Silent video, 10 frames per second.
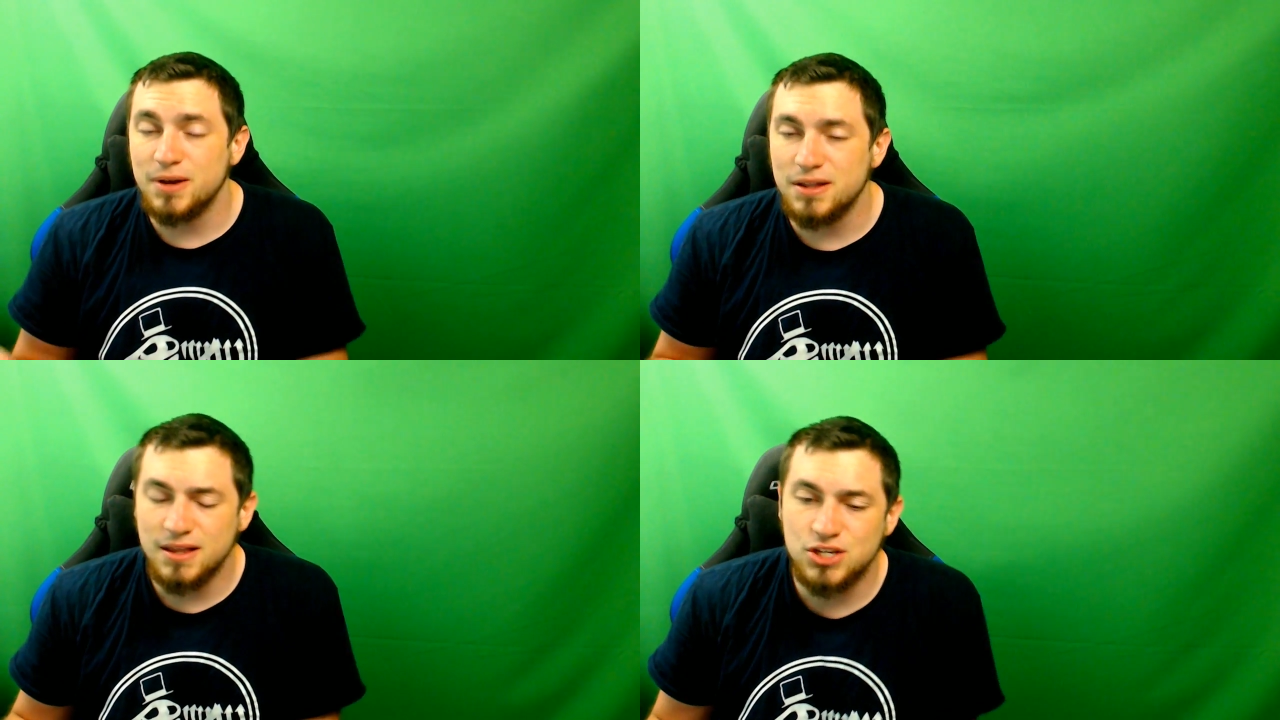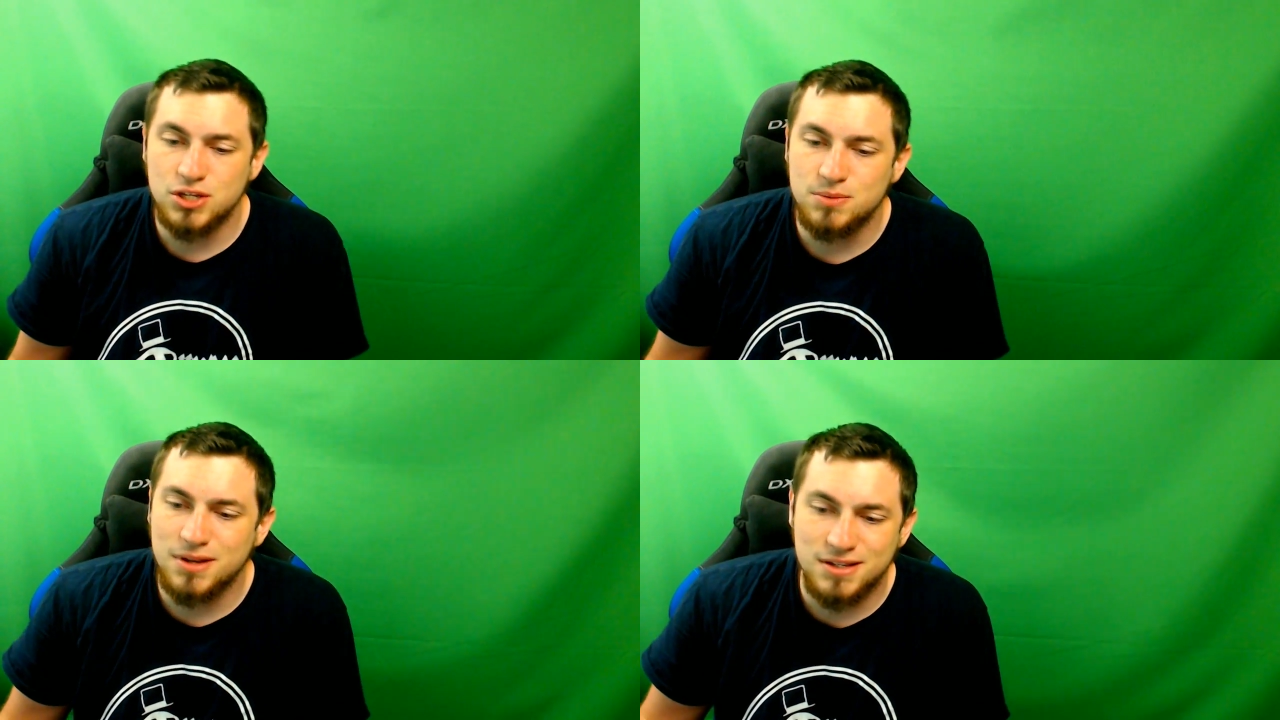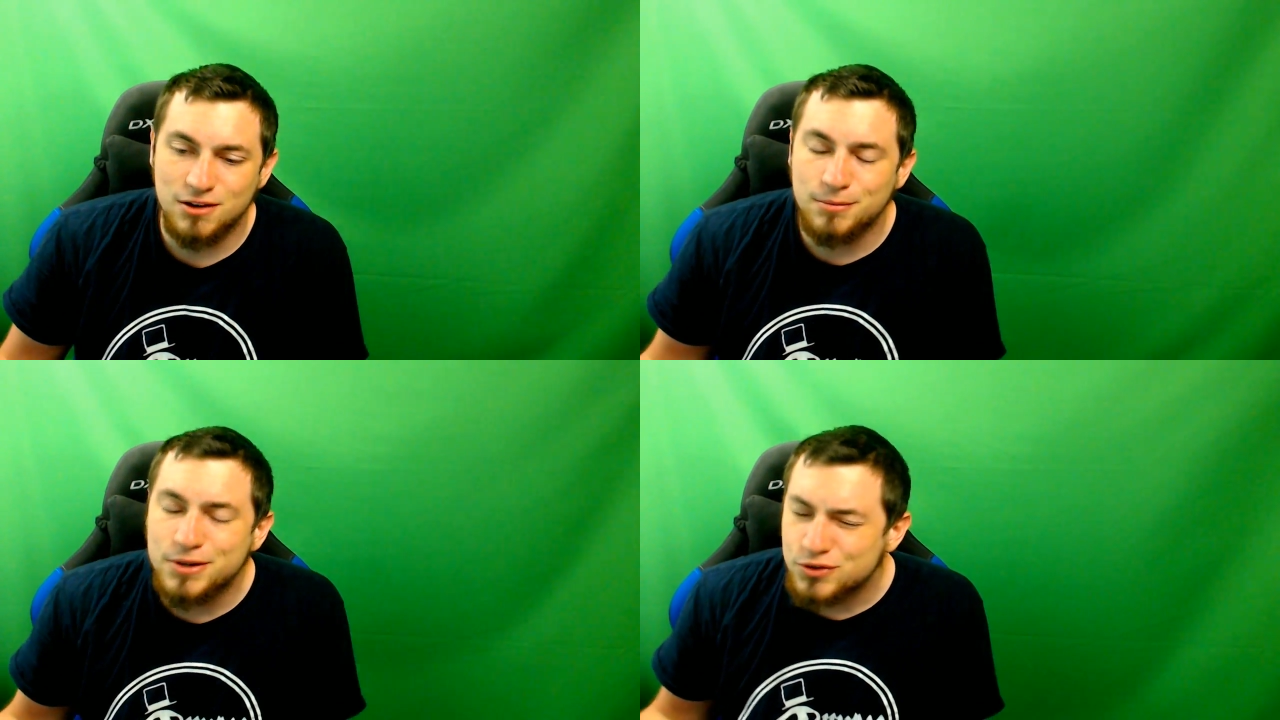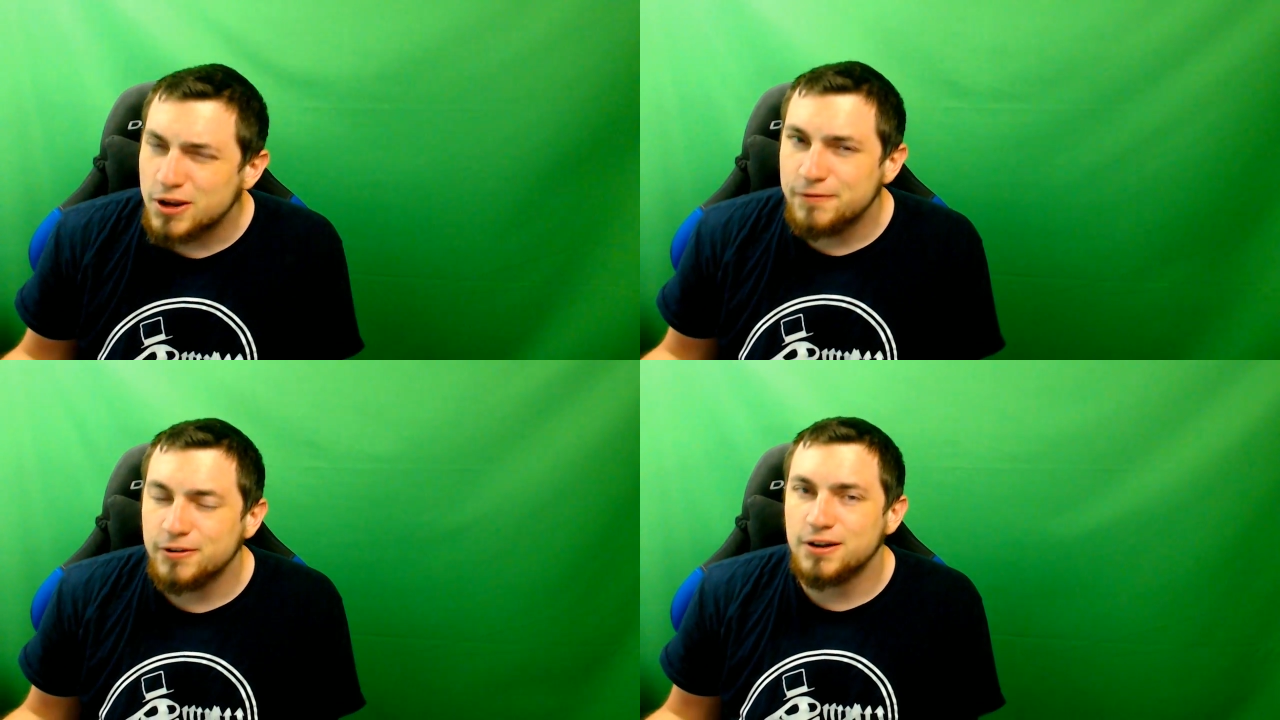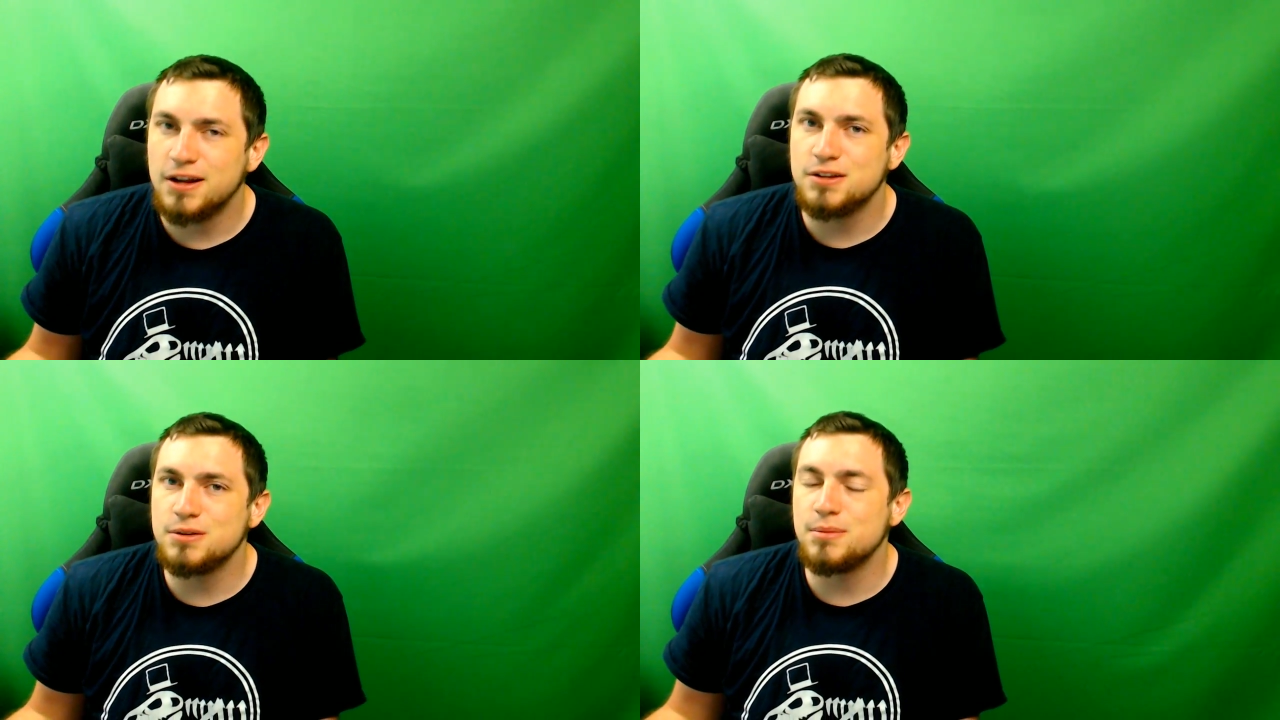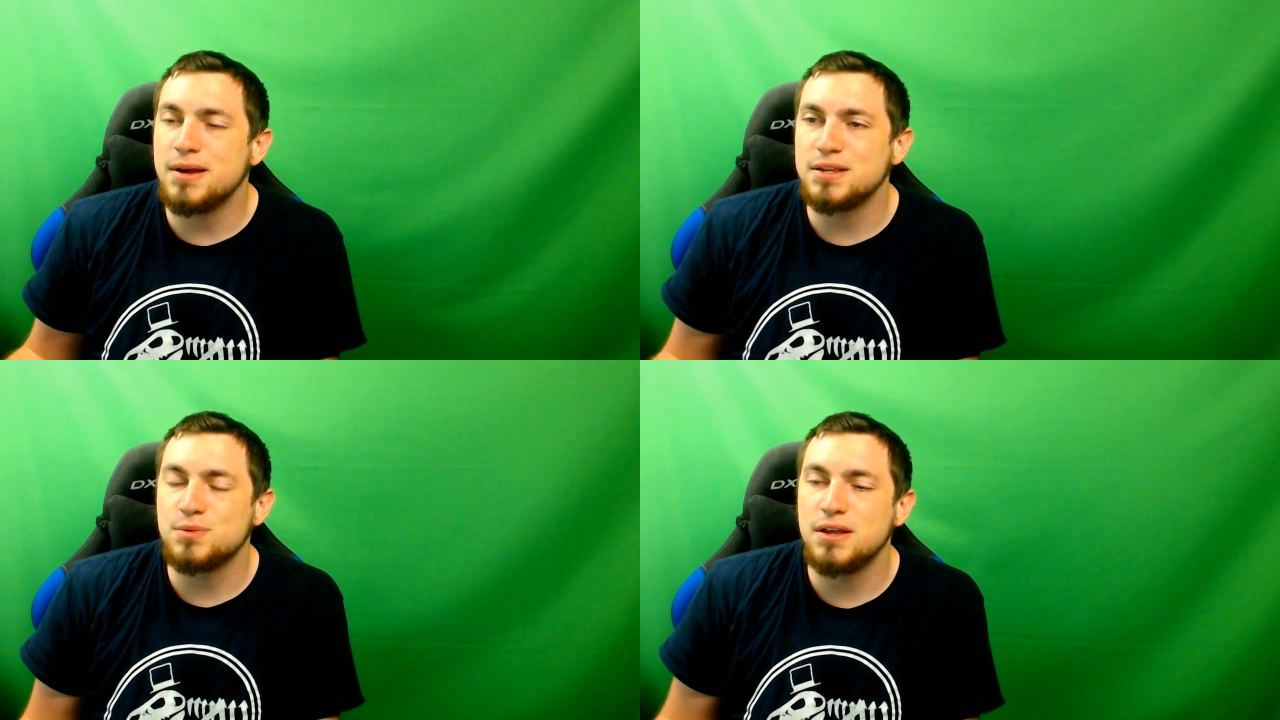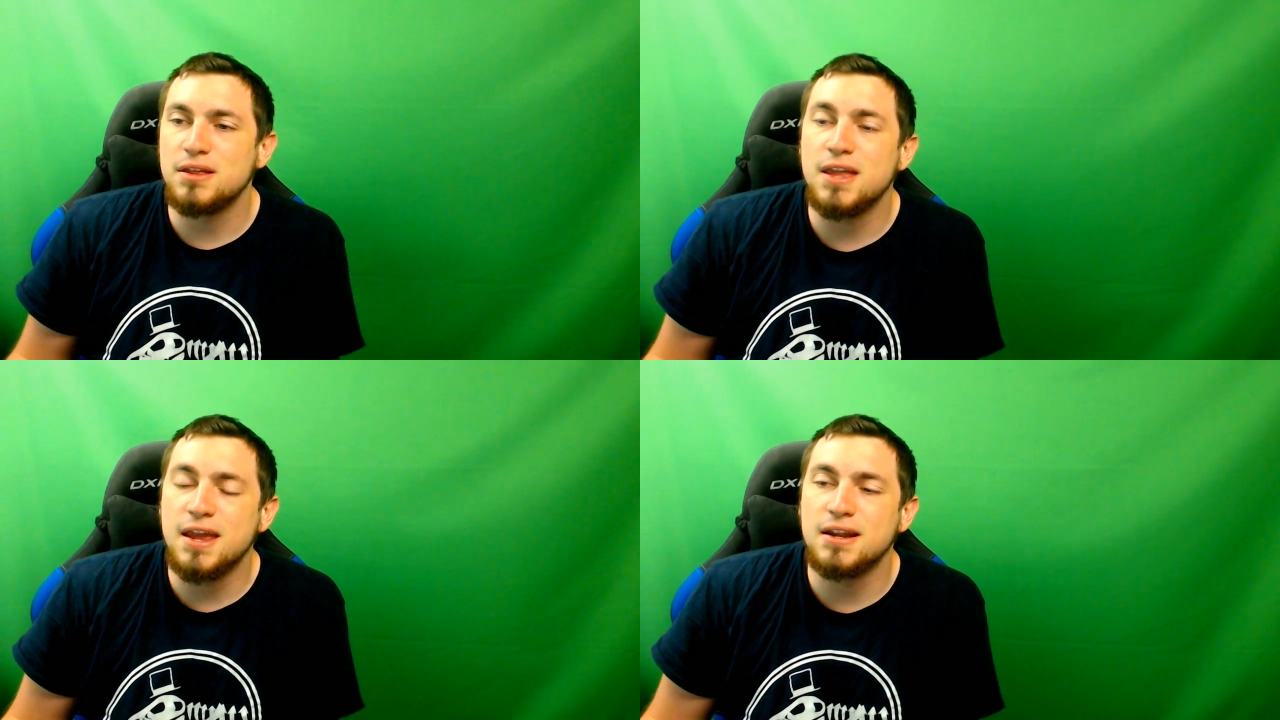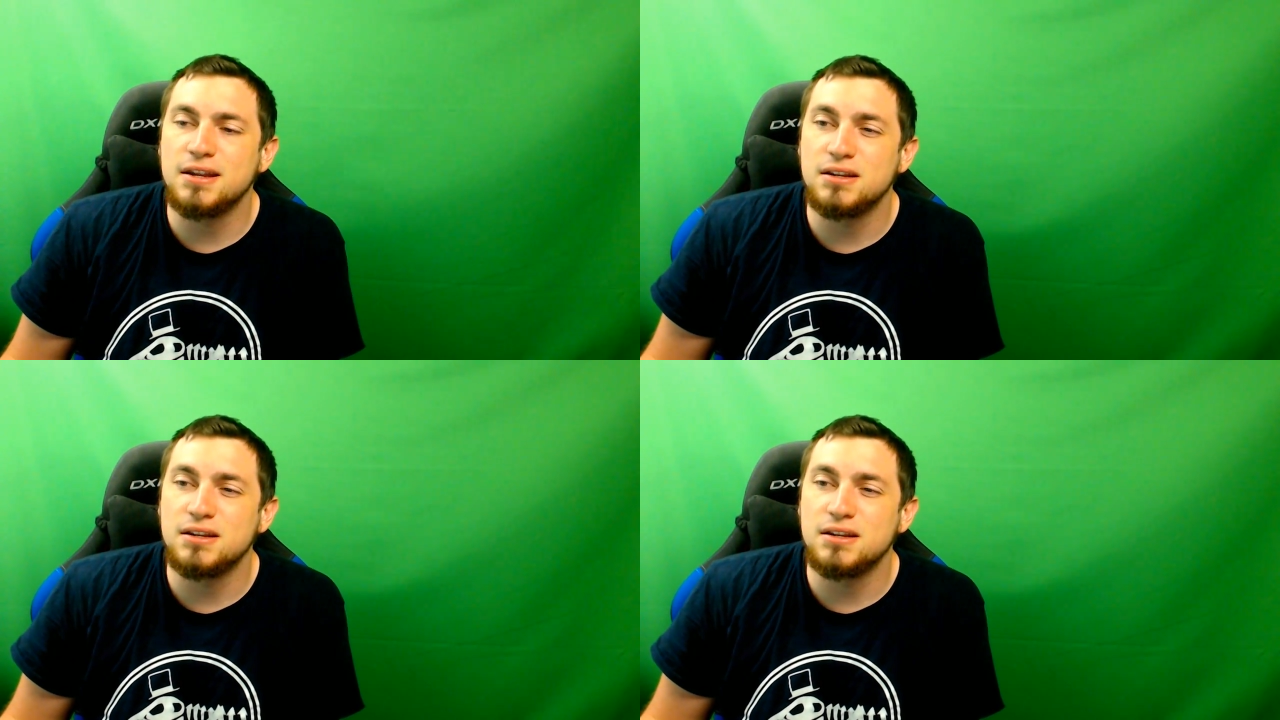but it's just because everybody's trying to figure out how to do it the best way they can,